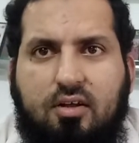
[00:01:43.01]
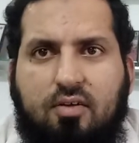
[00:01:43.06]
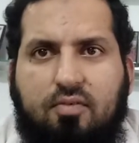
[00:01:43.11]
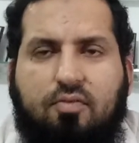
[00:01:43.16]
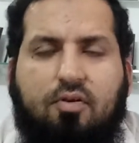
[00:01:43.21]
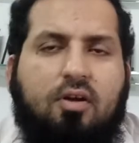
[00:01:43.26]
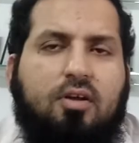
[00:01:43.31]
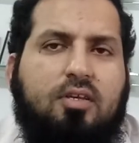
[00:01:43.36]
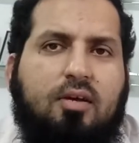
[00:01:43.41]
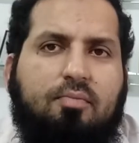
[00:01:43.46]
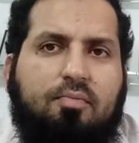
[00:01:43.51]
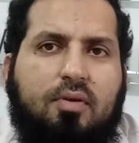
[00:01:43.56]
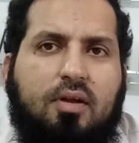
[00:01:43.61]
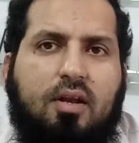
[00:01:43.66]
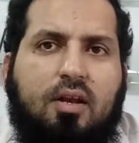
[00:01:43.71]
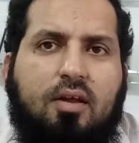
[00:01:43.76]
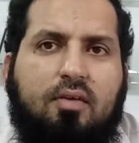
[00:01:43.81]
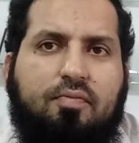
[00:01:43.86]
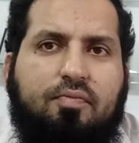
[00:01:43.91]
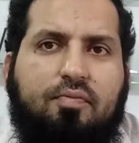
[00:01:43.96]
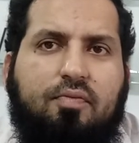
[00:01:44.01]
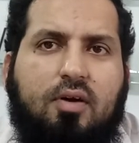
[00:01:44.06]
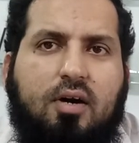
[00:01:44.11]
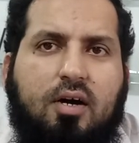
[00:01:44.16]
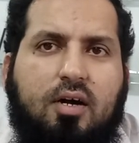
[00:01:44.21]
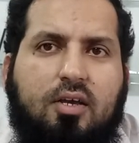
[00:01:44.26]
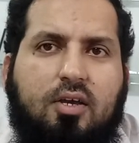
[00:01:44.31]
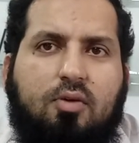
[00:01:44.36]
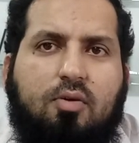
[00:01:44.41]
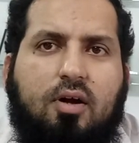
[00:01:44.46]
For example, if
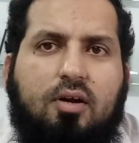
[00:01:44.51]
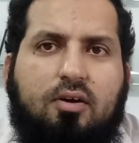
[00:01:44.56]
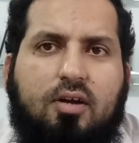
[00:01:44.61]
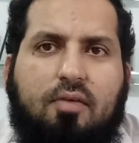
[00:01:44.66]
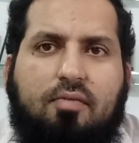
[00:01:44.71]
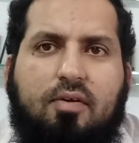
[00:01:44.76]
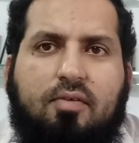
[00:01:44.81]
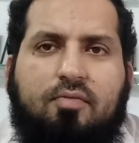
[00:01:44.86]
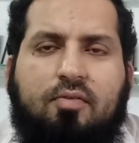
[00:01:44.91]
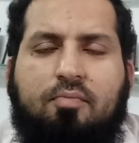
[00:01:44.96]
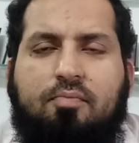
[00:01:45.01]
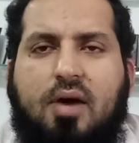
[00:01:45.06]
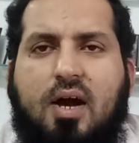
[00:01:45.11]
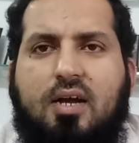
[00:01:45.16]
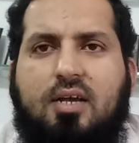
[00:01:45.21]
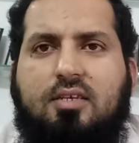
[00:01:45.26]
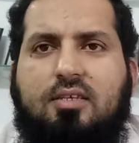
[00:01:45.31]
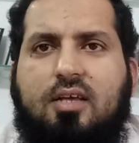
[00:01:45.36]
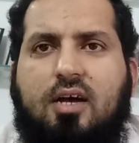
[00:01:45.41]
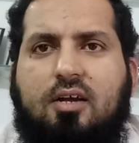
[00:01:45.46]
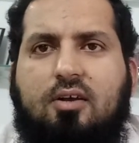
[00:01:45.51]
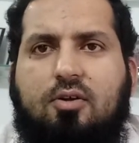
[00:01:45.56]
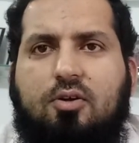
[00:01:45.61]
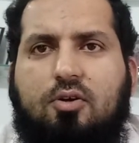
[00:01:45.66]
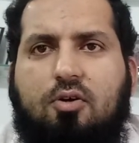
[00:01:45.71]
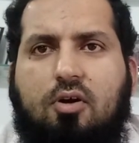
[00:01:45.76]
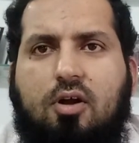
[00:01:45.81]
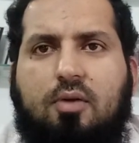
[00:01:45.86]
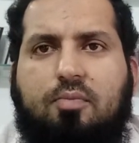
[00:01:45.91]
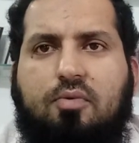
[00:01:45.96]
you are traveling from Pakistan to
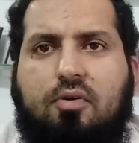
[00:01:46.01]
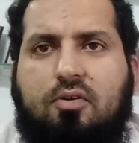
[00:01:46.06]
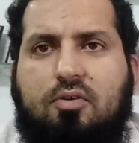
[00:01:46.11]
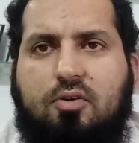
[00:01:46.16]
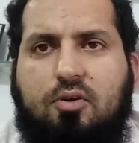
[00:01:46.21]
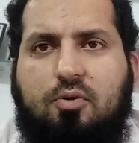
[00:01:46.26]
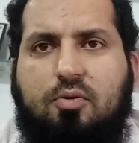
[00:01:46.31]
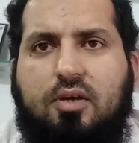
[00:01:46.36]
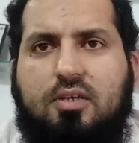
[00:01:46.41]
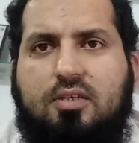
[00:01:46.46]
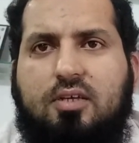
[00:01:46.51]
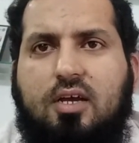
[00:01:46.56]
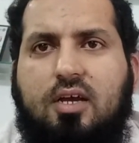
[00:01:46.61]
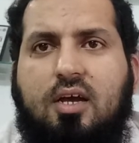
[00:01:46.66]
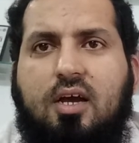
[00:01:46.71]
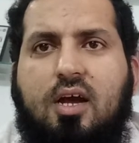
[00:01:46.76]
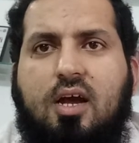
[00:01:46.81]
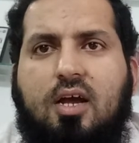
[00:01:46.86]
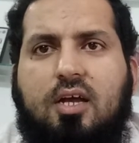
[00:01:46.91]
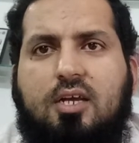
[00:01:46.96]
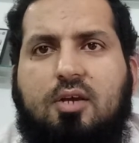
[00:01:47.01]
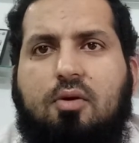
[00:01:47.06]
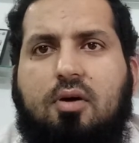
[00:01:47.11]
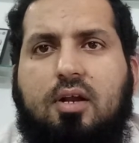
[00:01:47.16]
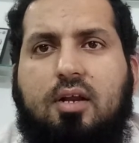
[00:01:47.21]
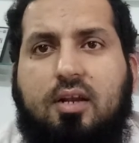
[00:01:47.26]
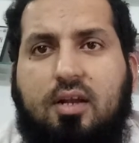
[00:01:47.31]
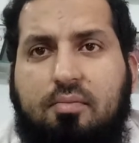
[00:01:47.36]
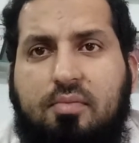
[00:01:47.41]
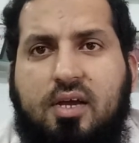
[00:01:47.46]
Europe or to USA, you are
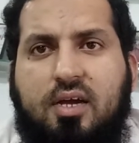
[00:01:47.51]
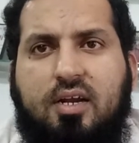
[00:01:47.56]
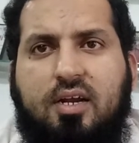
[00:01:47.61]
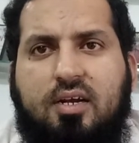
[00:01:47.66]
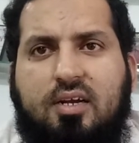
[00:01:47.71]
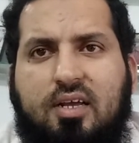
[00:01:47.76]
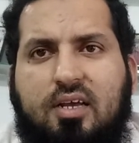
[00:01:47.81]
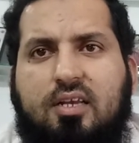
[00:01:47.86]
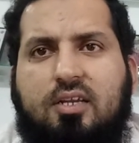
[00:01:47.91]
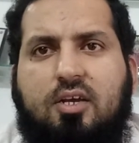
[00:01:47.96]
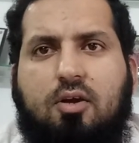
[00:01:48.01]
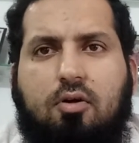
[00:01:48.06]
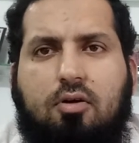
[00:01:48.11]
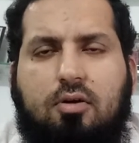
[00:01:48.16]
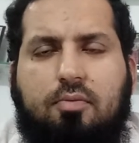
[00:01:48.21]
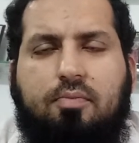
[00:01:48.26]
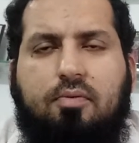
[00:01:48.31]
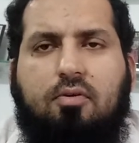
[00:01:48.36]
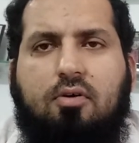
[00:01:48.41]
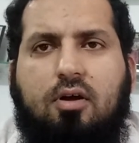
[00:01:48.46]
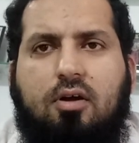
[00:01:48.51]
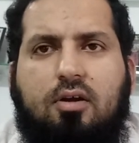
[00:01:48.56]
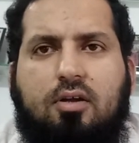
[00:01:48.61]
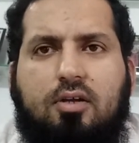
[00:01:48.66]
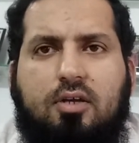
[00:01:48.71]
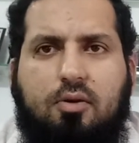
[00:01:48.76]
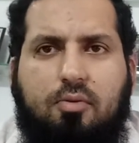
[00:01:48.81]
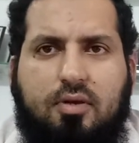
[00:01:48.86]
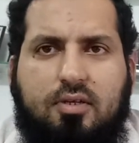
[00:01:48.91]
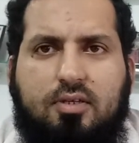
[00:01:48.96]
an immigrant in Europe or
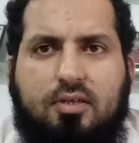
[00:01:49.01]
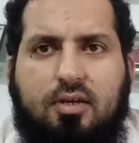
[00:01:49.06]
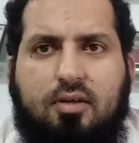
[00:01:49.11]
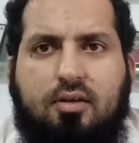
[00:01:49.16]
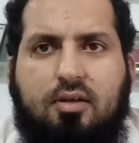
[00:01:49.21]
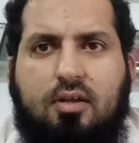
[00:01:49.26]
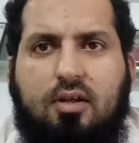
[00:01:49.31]
USA.